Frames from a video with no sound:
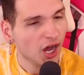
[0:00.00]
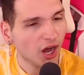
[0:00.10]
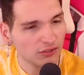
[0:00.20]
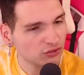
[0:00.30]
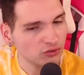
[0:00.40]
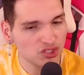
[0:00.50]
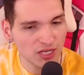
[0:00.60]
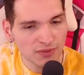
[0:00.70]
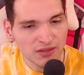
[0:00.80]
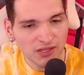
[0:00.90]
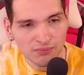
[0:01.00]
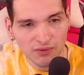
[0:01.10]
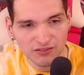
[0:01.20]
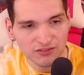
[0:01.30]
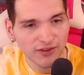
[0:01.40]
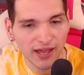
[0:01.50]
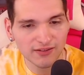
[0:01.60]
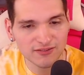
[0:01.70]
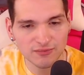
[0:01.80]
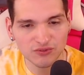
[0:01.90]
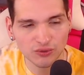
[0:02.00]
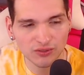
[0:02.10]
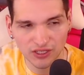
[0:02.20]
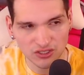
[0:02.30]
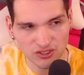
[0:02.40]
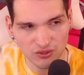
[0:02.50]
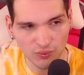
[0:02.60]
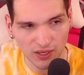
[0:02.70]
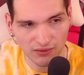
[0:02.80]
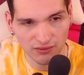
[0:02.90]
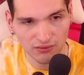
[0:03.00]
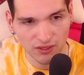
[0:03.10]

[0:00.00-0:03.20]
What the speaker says: Also, Jamie Lynn must have had some sort of issue with